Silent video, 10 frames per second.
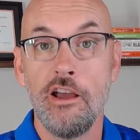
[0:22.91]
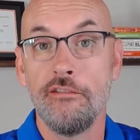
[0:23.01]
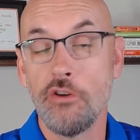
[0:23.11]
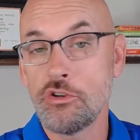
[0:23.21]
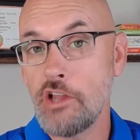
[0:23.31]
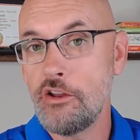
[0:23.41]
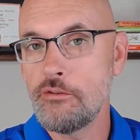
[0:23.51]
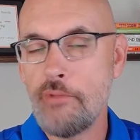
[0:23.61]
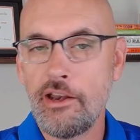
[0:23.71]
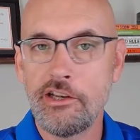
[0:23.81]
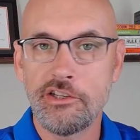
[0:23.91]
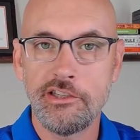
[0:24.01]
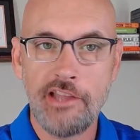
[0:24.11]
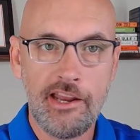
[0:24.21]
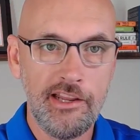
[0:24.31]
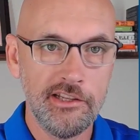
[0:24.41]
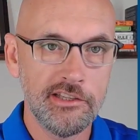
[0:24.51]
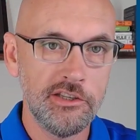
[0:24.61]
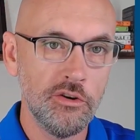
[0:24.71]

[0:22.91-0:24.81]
First, under Manage Settings,